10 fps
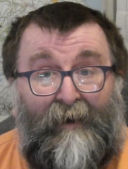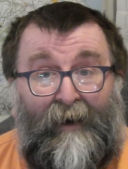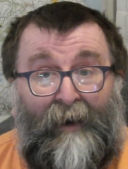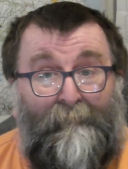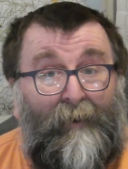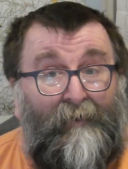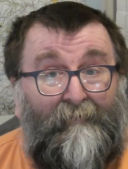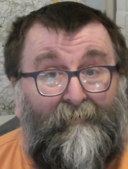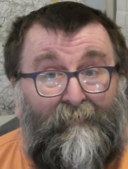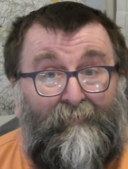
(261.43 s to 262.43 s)
um,
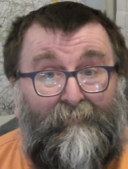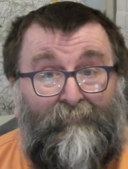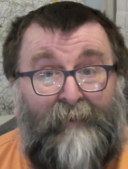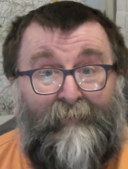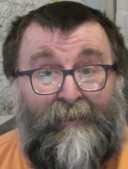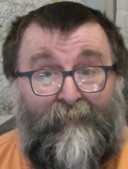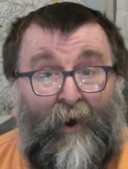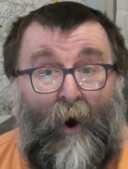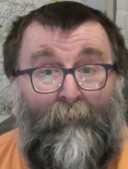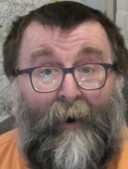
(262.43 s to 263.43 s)
remit of
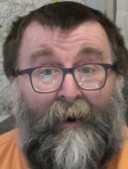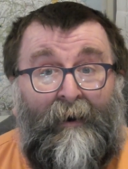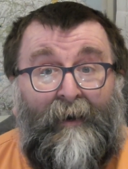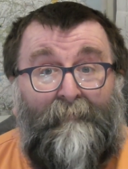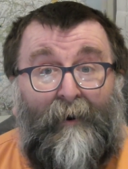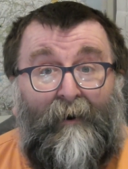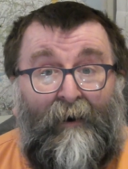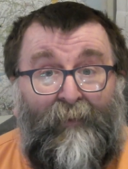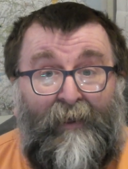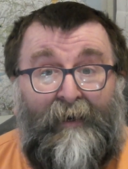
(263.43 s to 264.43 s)
COPPA, but
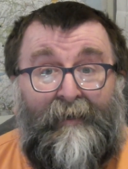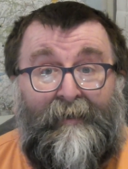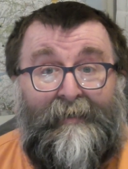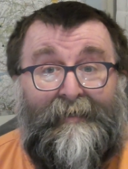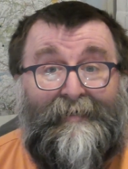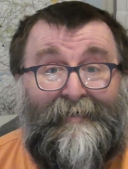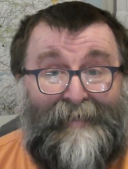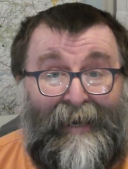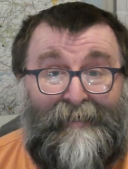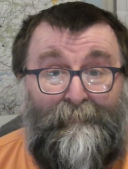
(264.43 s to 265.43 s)
other
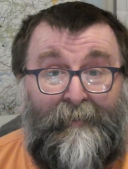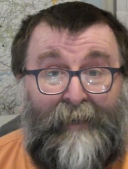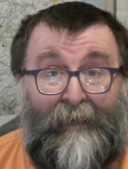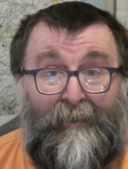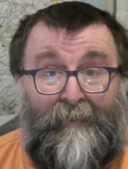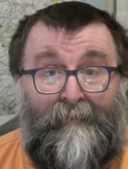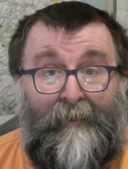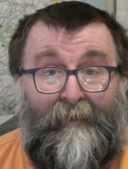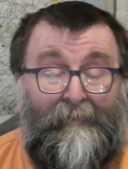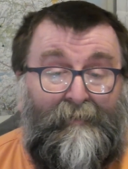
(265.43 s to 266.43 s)
data protection
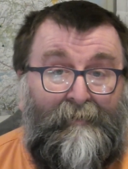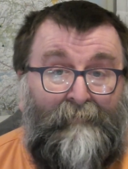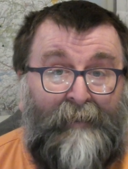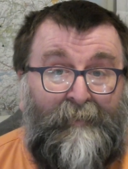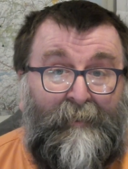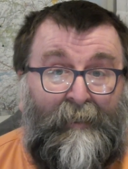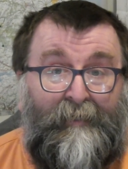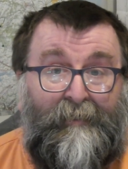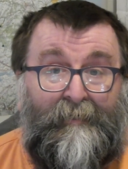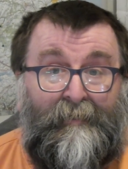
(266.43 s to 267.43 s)

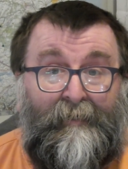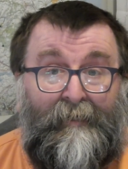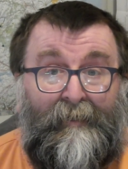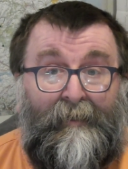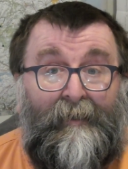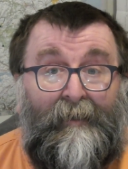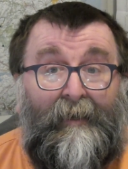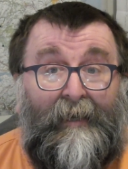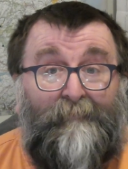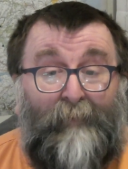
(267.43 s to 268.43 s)
legislation
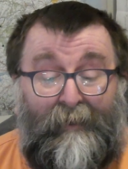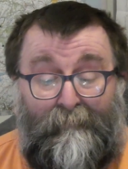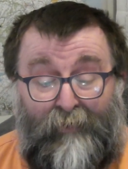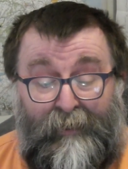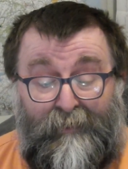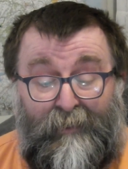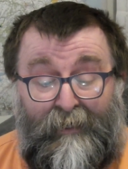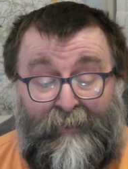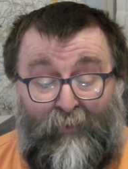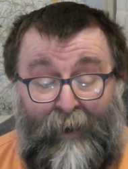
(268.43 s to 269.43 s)
is being
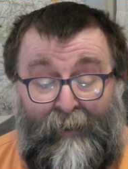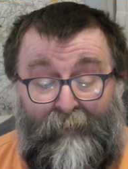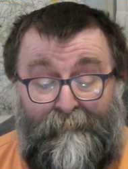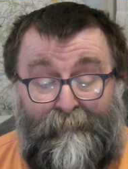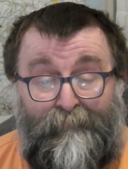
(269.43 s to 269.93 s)
breached as well.